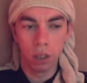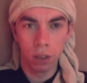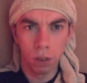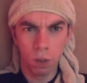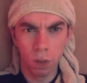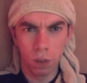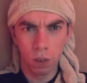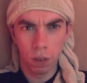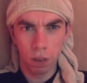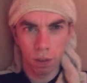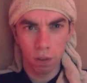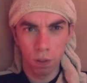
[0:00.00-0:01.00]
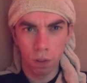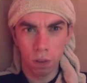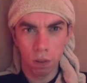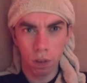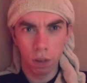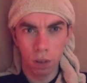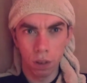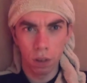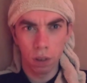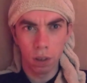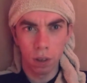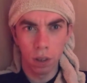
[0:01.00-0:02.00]

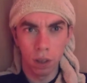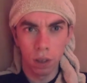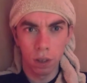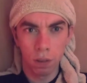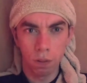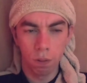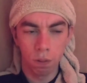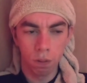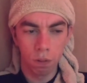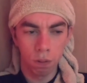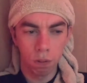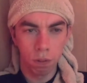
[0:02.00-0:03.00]
No one is speaking in this clip.